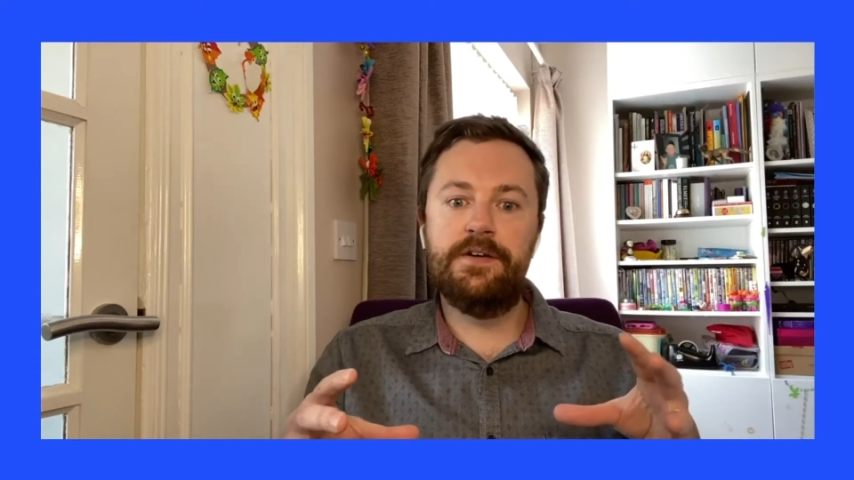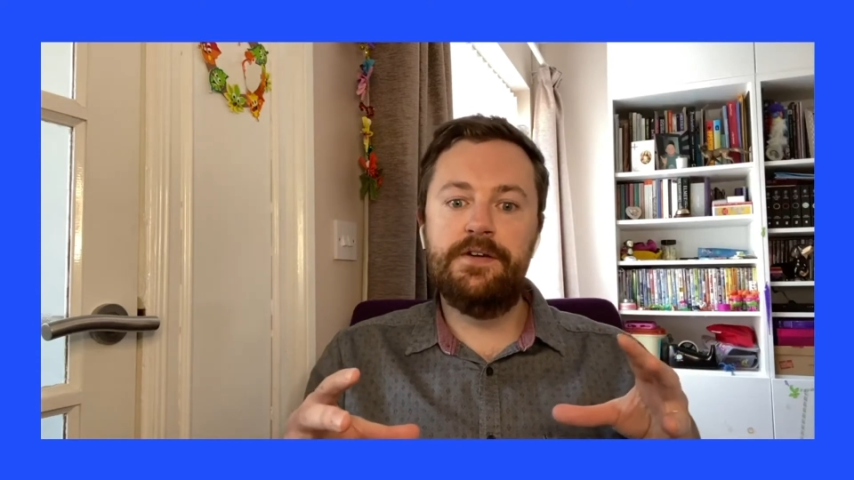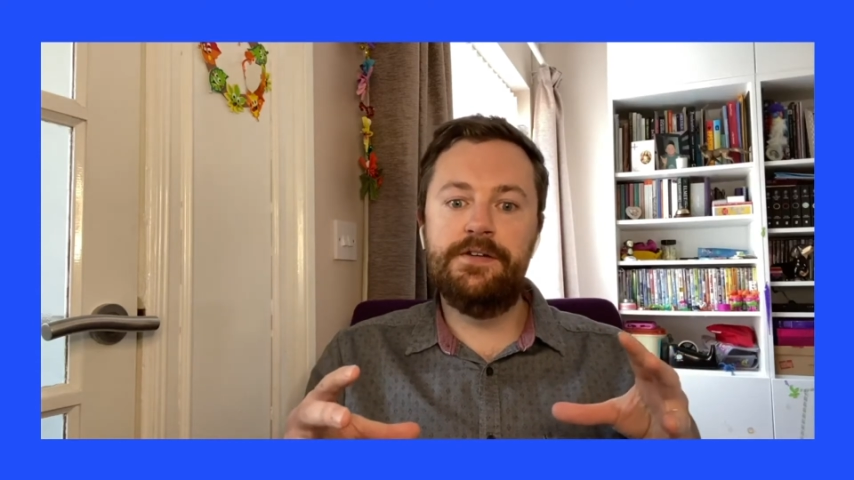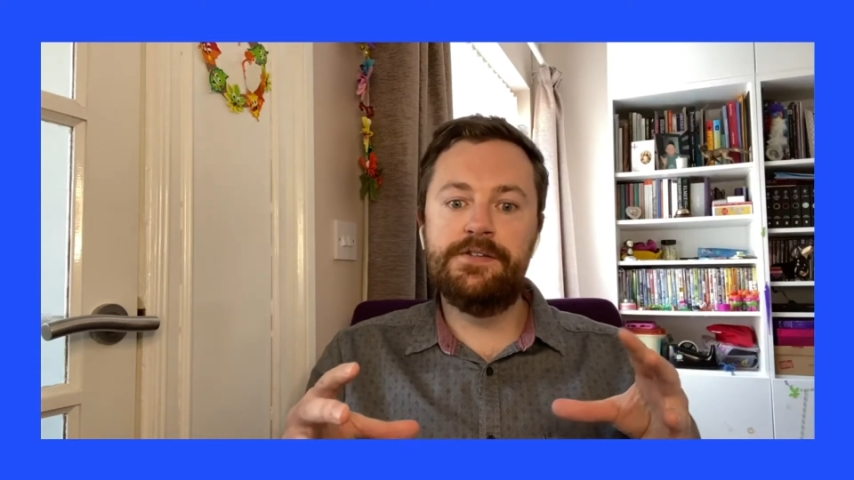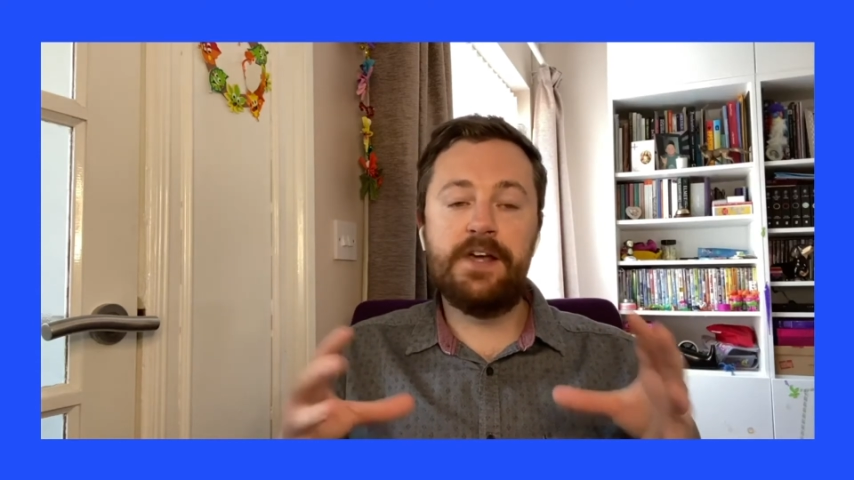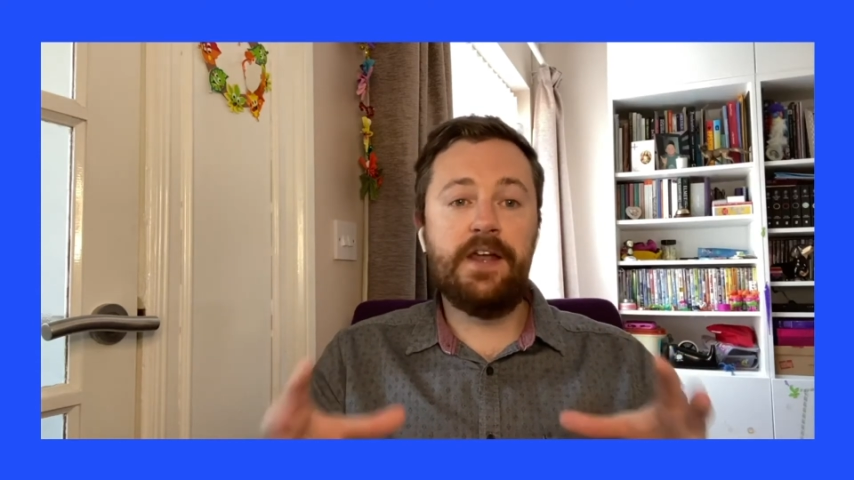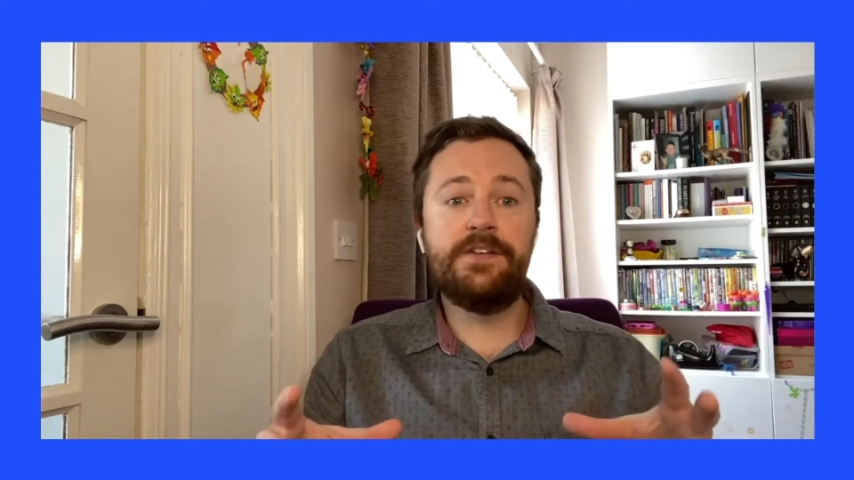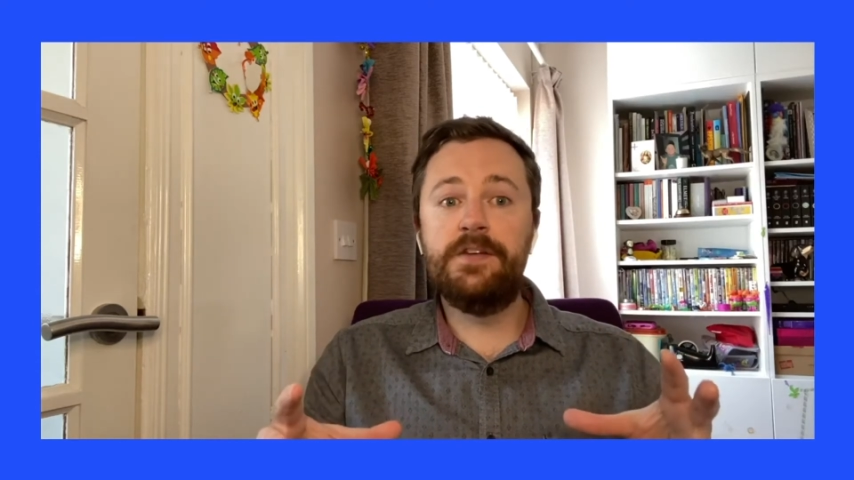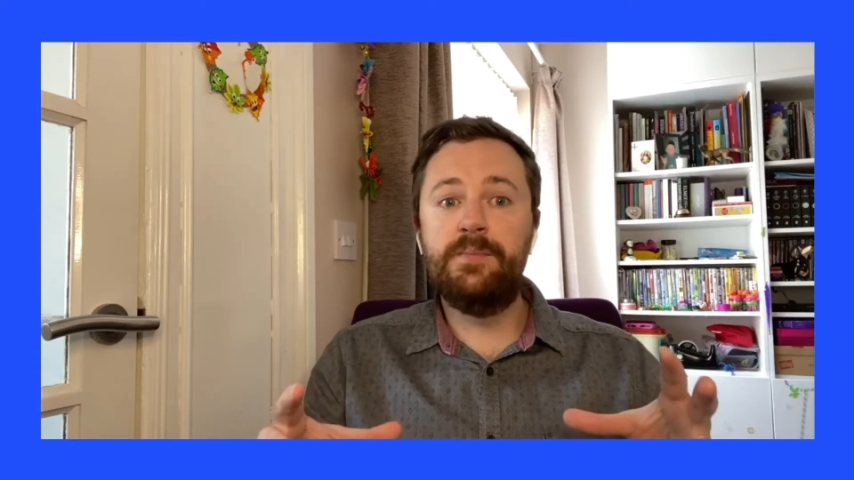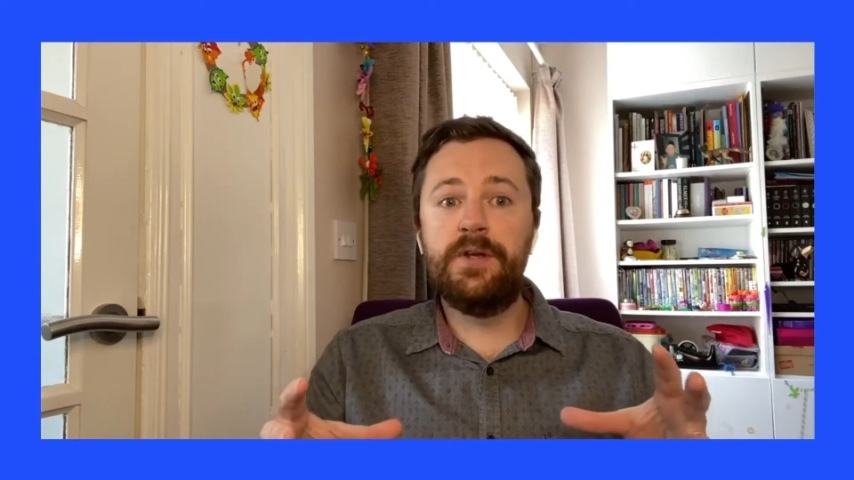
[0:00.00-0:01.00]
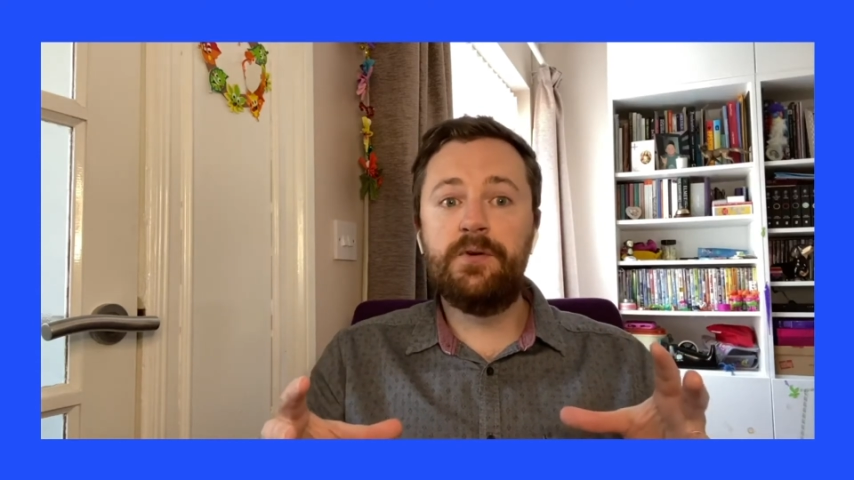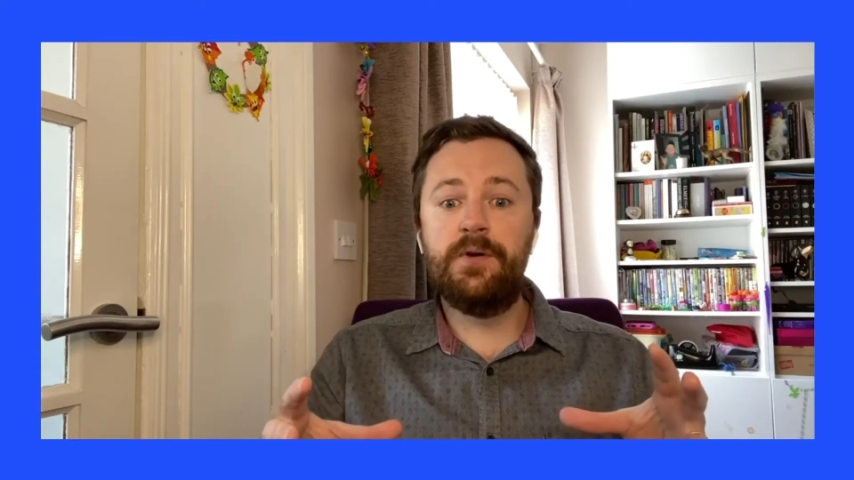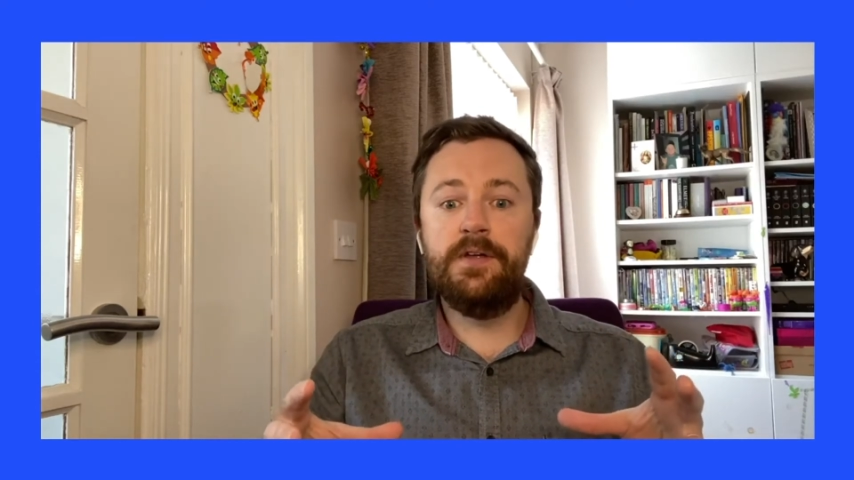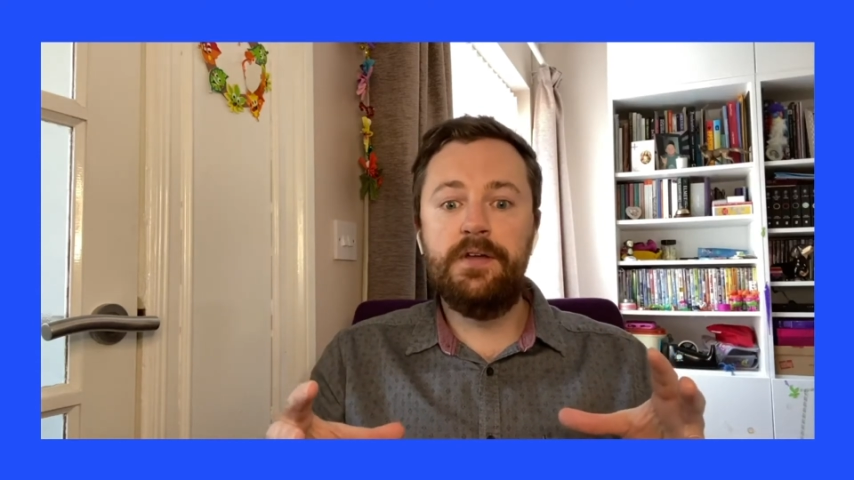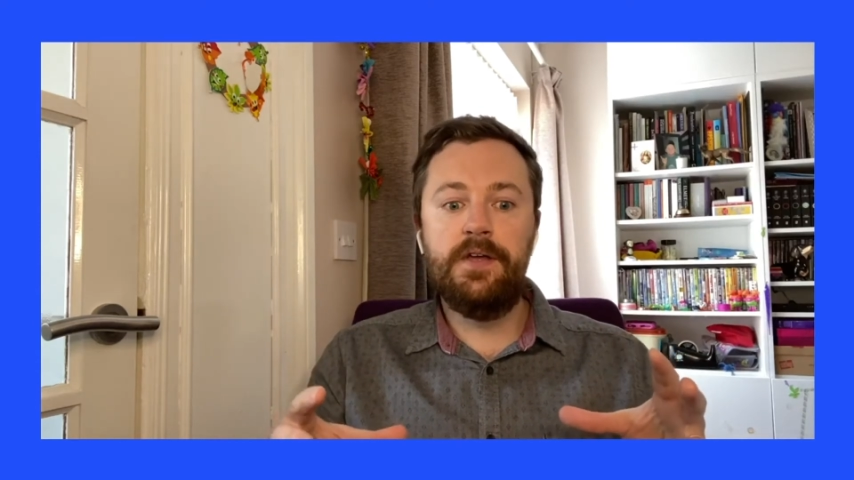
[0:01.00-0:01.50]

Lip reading: is collected in BigQuery